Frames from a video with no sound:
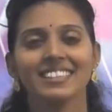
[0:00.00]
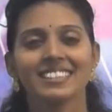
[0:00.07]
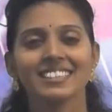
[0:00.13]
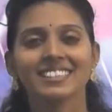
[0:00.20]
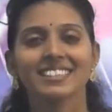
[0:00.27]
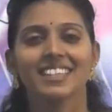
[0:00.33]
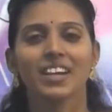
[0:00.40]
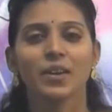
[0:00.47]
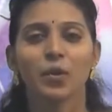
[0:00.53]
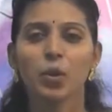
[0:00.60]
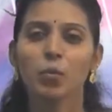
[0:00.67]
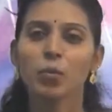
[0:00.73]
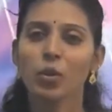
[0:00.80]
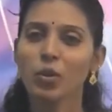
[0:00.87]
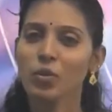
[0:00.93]
Yes.
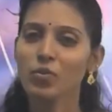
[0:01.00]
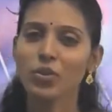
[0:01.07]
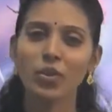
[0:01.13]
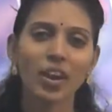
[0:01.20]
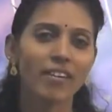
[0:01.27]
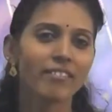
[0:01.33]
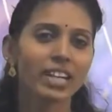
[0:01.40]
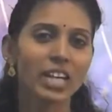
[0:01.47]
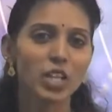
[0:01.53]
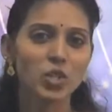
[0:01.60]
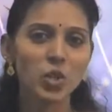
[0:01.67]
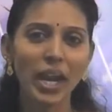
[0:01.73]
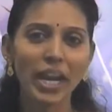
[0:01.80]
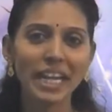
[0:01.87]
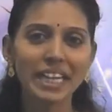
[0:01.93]
Hope all of you have
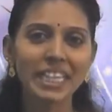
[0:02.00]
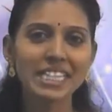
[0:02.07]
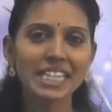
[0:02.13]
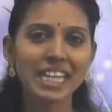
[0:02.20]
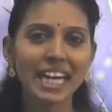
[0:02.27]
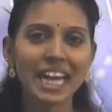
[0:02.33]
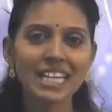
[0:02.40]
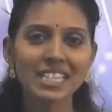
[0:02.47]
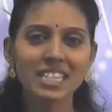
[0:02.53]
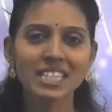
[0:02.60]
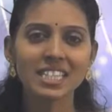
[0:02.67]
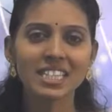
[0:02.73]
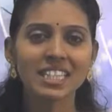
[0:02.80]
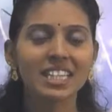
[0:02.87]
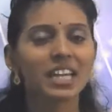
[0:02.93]
enjoyed this class.
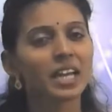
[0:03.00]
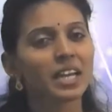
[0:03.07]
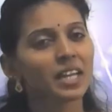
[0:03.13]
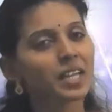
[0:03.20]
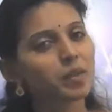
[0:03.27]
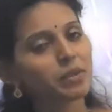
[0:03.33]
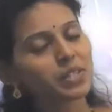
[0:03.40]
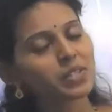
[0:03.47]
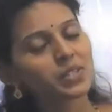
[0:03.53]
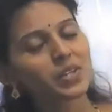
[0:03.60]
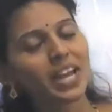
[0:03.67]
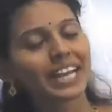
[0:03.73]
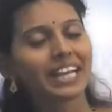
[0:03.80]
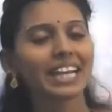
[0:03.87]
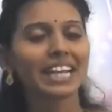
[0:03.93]
Keep
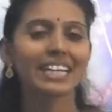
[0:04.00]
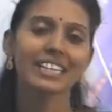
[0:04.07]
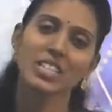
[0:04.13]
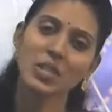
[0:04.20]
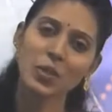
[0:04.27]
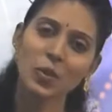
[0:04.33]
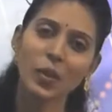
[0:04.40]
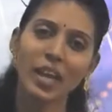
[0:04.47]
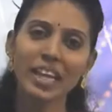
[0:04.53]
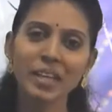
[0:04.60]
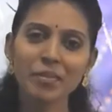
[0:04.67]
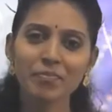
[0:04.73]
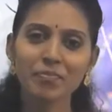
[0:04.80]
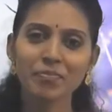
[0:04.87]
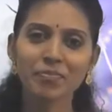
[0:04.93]
enjoying like this
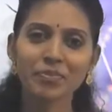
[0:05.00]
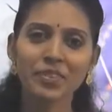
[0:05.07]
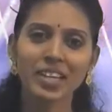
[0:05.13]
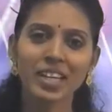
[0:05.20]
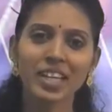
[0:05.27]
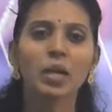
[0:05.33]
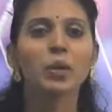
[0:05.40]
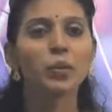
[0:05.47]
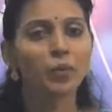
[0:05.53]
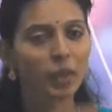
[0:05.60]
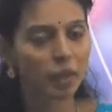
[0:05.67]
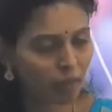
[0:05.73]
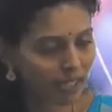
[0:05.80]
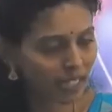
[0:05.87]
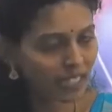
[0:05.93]
only.
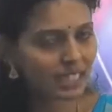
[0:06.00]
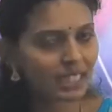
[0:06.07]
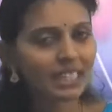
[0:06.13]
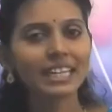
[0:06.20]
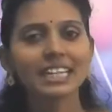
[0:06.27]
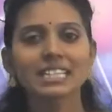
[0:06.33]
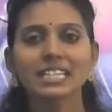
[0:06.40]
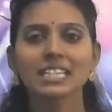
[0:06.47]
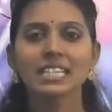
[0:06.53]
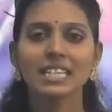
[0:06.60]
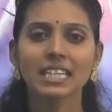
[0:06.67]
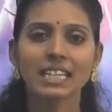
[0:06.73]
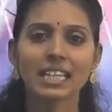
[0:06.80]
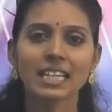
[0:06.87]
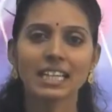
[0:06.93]
We'll meet in the next
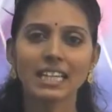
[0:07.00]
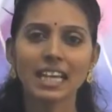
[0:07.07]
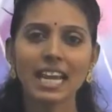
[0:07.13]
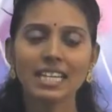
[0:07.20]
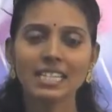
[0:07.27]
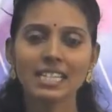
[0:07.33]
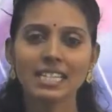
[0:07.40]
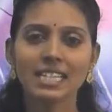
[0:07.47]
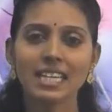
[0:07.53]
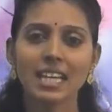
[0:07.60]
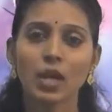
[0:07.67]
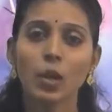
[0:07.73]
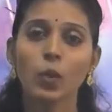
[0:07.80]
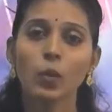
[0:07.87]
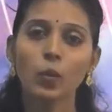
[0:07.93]
class
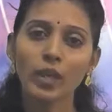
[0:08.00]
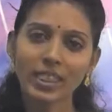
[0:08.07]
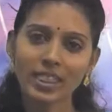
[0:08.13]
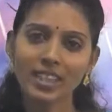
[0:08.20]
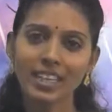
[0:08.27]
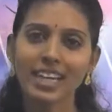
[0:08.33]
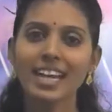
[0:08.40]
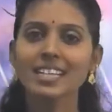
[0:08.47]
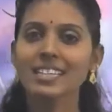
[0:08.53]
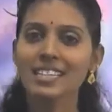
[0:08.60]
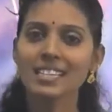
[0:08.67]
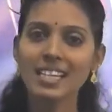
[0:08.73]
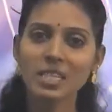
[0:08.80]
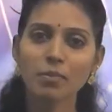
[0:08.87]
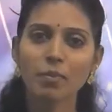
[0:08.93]
with
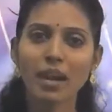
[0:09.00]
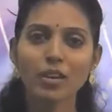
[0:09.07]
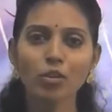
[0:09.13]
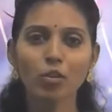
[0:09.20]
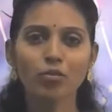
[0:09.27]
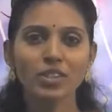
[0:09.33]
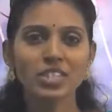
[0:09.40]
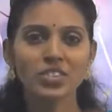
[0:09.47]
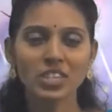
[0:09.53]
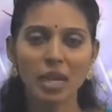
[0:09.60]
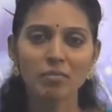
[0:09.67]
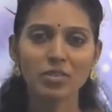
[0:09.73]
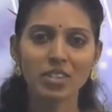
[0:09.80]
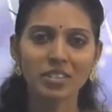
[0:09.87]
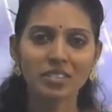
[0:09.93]
exercise part of the
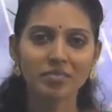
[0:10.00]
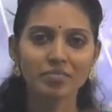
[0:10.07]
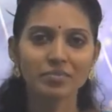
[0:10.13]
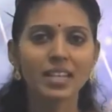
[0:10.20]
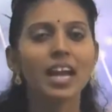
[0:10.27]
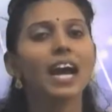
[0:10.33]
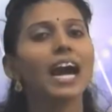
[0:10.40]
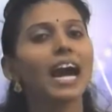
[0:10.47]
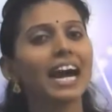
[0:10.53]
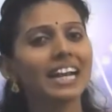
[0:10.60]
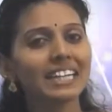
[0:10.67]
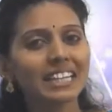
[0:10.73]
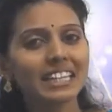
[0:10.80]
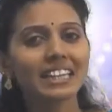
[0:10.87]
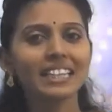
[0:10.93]
start.
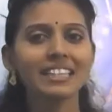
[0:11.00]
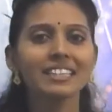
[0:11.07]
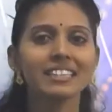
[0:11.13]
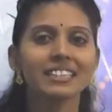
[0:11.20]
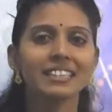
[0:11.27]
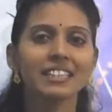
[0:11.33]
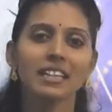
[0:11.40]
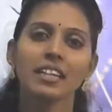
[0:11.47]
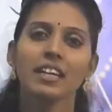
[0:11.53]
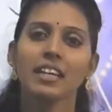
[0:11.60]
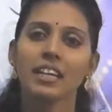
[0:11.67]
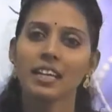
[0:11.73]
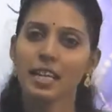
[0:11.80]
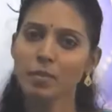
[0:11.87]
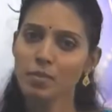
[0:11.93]
Until then,
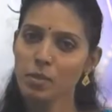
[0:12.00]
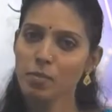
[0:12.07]
keep